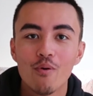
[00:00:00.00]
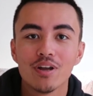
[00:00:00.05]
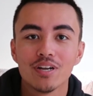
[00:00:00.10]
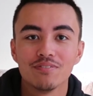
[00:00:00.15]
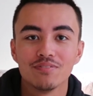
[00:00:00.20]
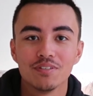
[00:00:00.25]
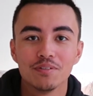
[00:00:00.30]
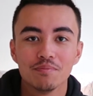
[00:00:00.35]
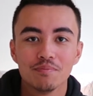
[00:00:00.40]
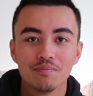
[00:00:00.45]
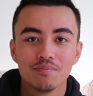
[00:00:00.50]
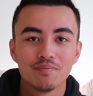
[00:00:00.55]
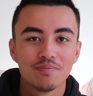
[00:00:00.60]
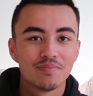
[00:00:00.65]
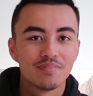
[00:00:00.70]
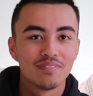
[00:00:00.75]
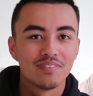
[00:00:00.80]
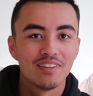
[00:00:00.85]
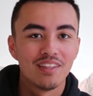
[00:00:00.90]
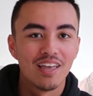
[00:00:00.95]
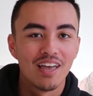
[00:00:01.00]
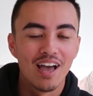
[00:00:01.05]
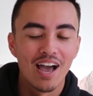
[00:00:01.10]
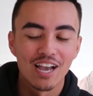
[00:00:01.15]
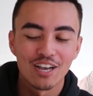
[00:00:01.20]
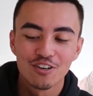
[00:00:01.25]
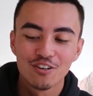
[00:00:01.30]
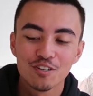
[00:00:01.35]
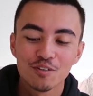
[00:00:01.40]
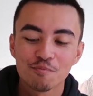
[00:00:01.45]
one of them.
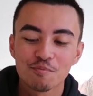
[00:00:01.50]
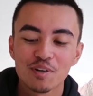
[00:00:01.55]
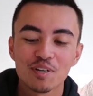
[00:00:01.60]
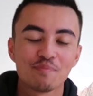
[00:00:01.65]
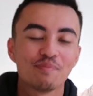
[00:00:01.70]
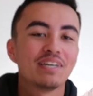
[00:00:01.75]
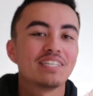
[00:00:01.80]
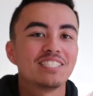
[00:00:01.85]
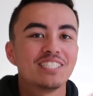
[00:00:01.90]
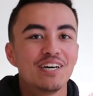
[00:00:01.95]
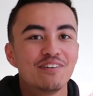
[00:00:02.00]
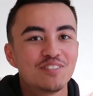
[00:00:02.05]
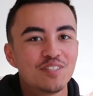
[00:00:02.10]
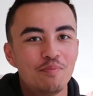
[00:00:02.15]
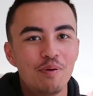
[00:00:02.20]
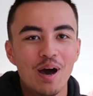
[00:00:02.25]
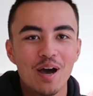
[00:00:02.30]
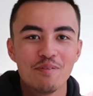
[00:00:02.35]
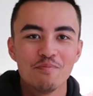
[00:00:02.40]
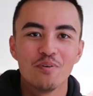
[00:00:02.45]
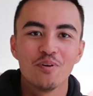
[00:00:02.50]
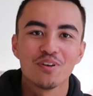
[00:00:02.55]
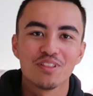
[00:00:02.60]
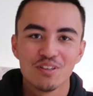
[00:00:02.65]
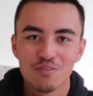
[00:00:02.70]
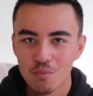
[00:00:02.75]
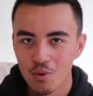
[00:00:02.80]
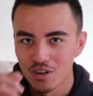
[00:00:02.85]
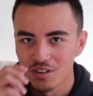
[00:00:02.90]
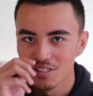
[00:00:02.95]
I couldn't bring myself to buy more
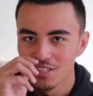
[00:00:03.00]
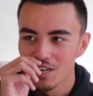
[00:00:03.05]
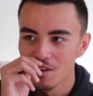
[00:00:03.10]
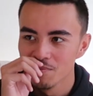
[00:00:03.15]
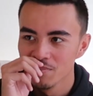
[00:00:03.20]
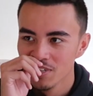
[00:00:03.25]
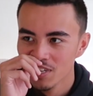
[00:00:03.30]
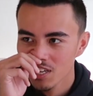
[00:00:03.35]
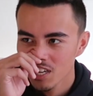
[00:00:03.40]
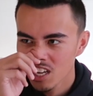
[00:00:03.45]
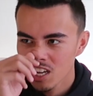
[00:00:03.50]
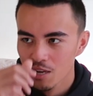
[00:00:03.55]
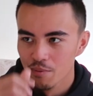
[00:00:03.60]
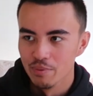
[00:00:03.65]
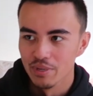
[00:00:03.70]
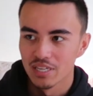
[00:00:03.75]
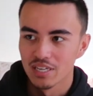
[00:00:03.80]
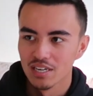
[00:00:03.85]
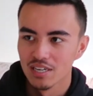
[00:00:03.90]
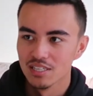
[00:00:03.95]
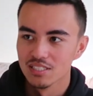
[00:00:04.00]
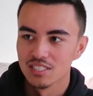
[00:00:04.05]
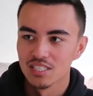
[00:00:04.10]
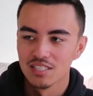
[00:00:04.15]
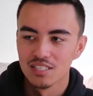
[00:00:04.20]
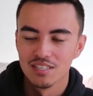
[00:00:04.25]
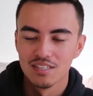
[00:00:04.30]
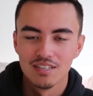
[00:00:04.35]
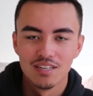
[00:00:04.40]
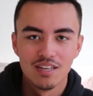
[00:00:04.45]
than one of them because
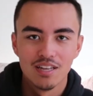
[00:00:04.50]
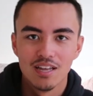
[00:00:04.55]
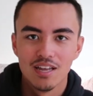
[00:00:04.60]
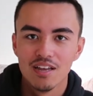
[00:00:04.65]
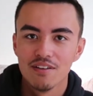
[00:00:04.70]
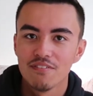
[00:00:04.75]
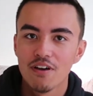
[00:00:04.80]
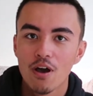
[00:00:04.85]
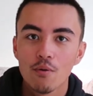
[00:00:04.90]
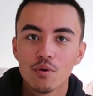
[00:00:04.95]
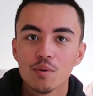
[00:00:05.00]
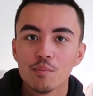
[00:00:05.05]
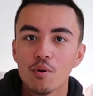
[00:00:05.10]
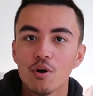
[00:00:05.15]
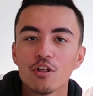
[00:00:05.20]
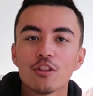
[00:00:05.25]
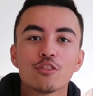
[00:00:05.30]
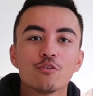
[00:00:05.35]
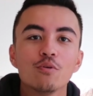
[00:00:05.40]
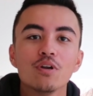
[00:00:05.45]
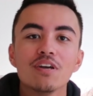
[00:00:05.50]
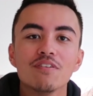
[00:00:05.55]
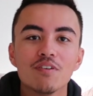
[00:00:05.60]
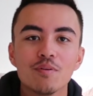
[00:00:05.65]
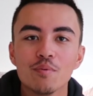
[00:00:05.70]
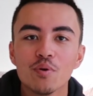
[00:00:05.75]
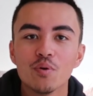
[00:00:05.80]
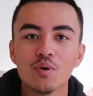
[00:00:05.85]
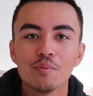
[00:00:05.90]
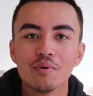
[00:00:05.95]
if I would have bought 3 of
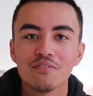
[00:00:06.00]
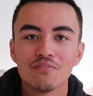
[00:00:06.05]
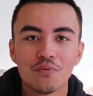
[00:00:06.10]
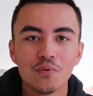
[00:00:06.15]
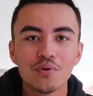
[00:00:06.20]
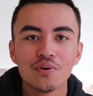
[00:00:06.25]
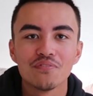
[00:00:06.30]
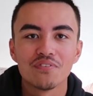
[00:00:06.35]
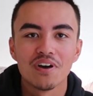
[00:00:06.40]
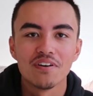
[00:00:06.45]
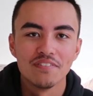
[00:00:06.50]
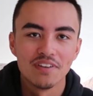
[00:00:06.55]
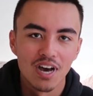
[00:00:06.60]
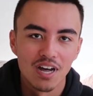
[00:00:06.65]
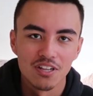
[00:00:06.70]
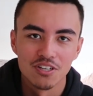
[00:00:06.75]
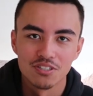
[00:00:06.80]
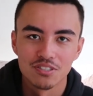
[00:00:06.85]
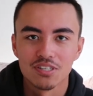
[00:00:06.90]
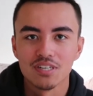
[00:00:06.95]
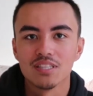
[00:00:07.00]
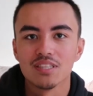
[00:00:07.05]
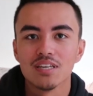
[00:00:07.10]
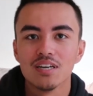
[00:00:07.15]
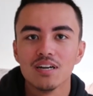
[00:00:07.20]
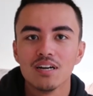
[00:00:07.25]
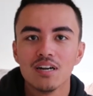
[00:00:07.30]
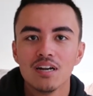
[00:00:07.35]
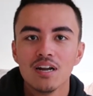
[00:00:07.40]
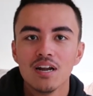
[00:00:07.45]
them, it would have been $45 right
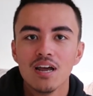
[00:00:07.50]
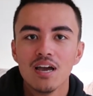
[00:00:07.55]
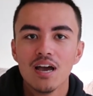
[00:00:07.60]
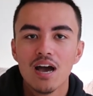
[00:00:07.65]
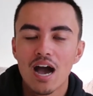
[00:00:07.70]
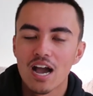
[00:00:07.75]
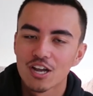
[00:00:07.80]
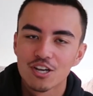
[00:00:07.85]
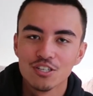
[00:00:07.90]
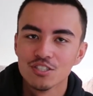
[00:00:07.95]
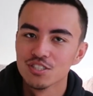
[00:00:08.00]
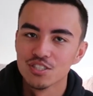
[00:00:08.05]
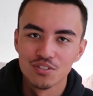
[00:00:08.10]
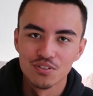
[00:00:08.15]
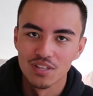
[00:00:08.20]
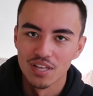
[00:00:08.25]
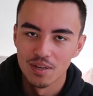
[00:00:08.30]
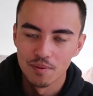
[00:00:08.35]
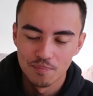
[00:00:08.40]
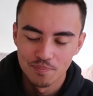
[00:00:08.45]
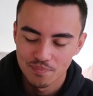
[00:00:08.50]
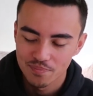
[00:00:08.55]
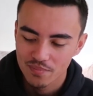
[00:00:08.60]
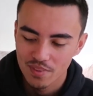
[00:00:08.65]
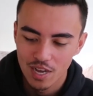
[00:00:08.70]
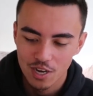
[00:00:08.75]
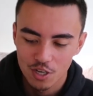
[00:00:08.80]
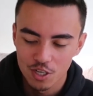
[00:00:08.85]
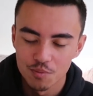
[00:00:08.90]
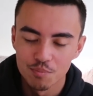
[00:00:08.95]
there. I couldn't do that.
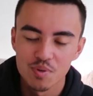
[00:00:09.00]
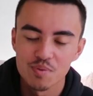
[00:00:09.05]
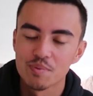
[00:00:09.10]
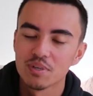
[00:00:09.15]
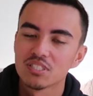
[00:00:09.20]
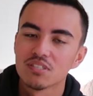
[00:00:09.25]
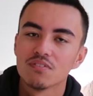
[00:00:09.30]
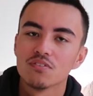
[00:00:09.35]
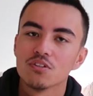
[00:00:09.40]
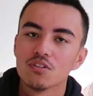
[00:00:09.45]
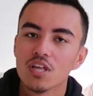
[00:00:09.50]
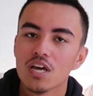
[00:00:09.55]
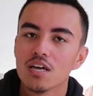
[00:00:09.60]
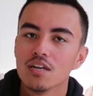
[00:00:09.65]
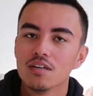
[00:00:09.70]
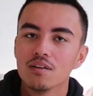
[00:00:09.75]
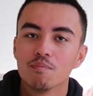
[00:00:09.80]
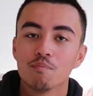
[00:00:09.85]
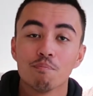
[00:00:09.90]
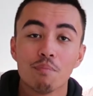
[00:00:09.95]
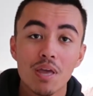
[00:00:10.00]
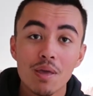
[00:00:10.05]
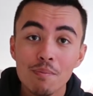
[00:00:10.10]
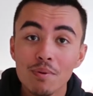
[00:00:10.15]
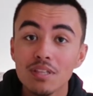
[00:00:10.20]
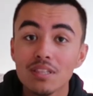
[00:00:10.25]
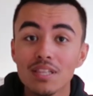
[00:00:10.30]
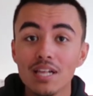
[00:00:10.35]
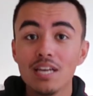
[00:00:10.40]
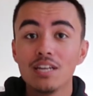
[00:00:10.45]
I couldn't bring myself to do that.
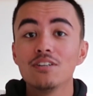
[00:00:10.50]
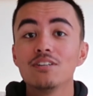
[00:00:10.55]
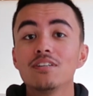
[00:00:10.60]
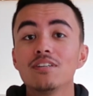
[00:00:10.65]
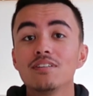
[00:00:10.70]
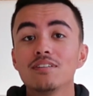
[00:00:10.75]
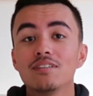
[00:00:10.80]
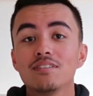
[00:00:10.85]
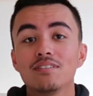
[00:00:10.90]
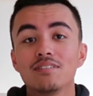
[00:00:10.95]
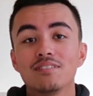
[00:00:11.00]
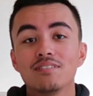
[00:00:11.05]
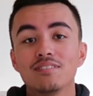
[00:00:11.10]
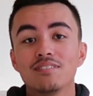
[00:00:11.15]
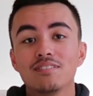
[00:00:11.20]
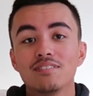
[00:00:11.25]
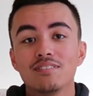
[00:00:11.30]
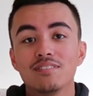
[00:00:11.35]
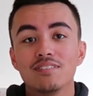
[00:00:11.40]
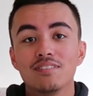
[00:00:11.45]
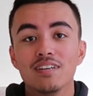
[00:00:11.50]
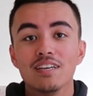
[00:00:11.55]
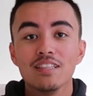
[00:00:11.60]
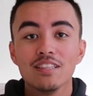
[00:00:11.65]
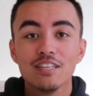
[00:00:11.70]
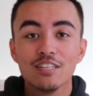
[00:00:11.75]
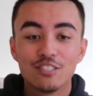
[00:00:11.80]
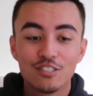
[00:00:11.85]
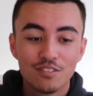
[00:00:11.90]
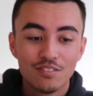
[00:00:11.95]
Maybe later
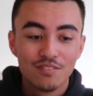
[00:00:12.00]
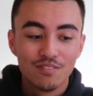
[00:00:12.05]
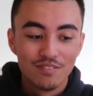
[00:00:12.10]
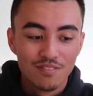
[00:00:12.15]
in this